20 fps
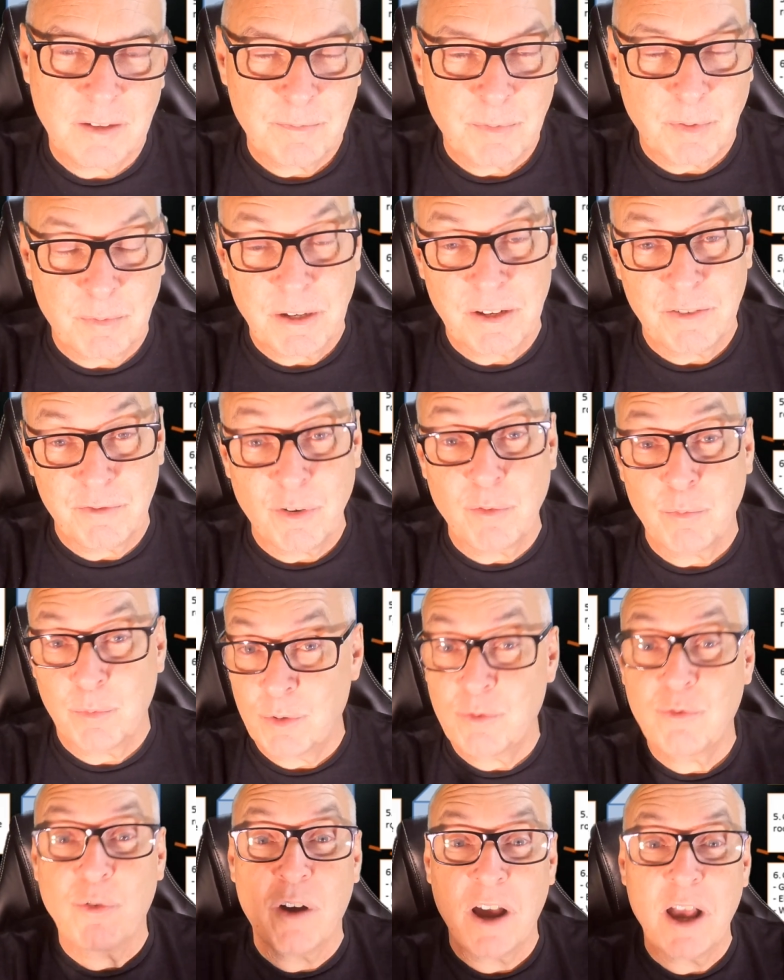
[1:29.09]
probably
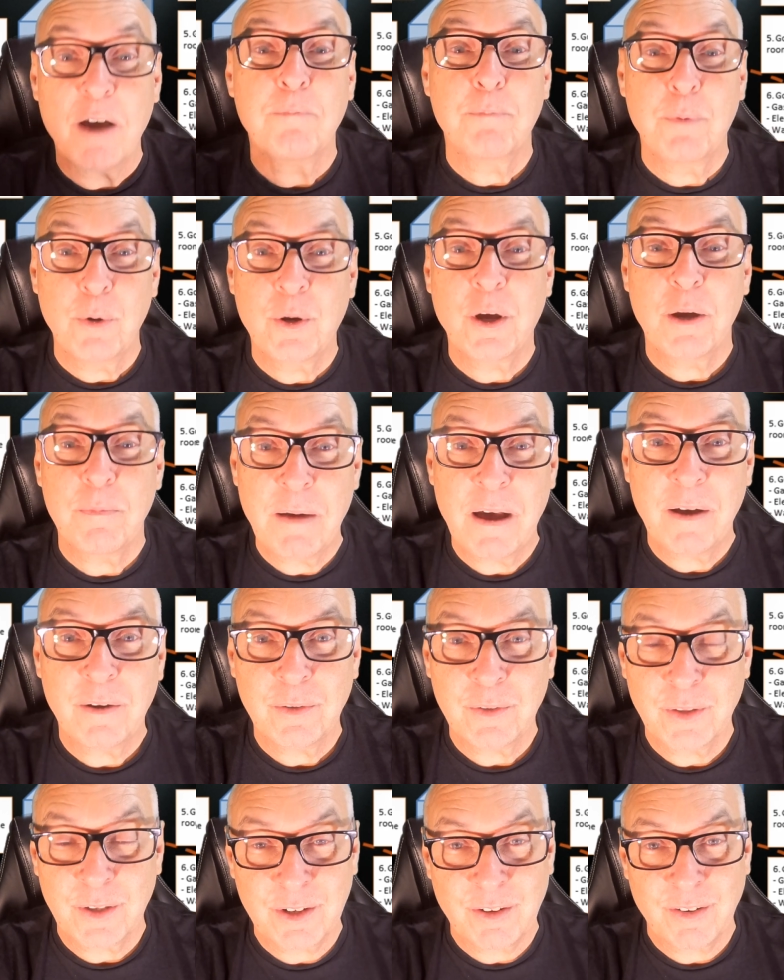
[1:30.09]
would write a book about
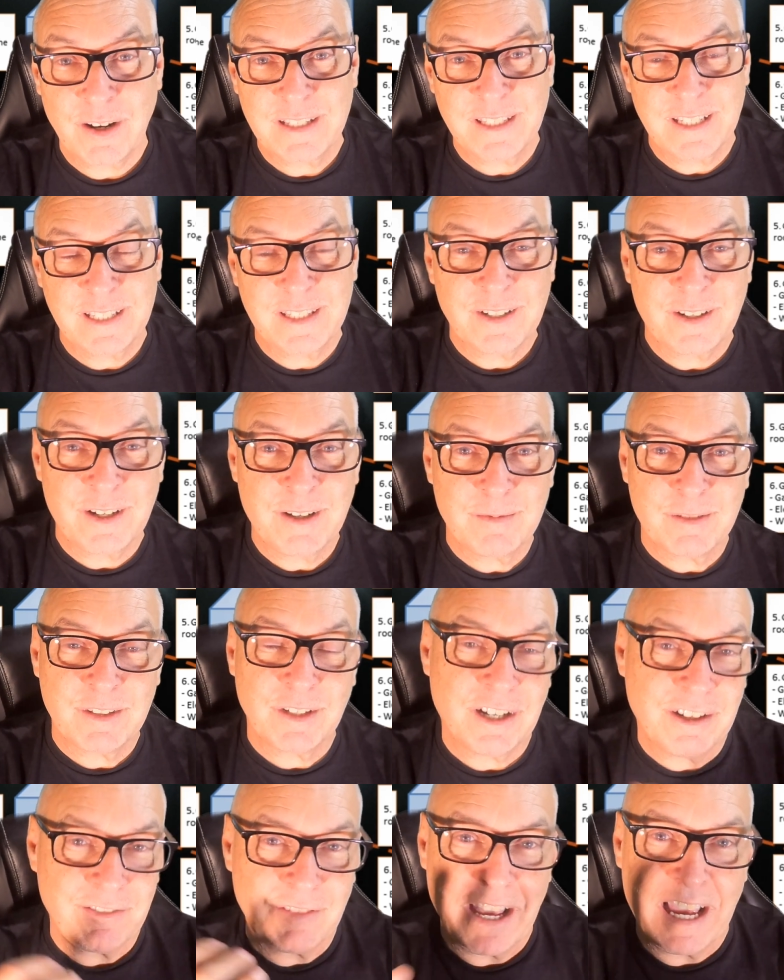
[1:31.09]
all the crazy times
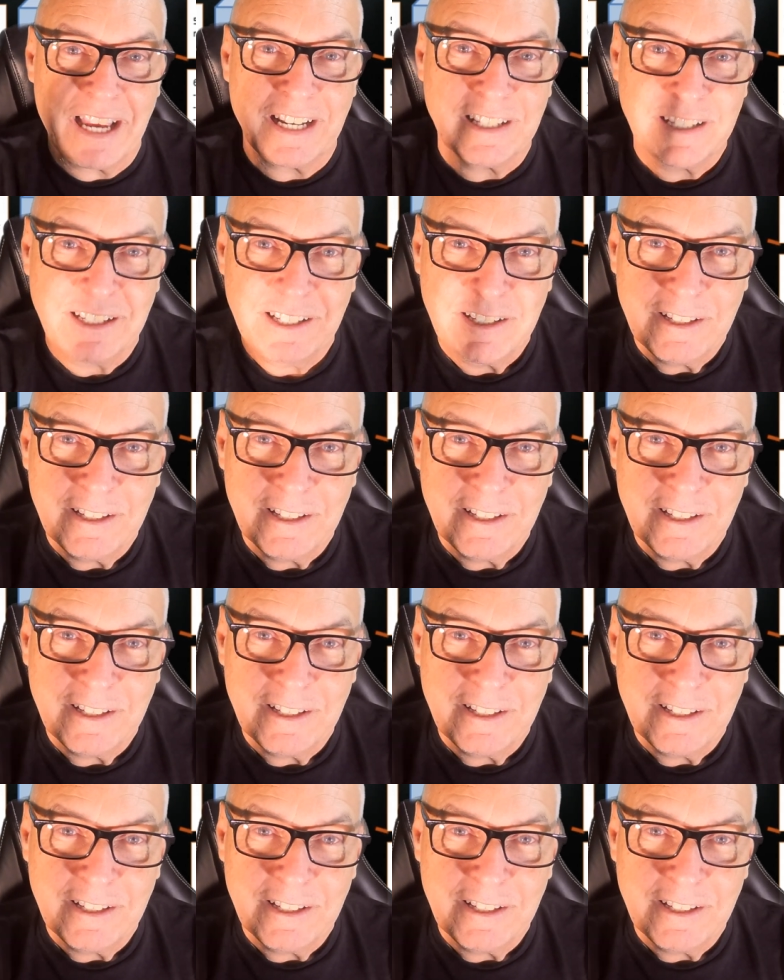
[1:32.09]
that I've had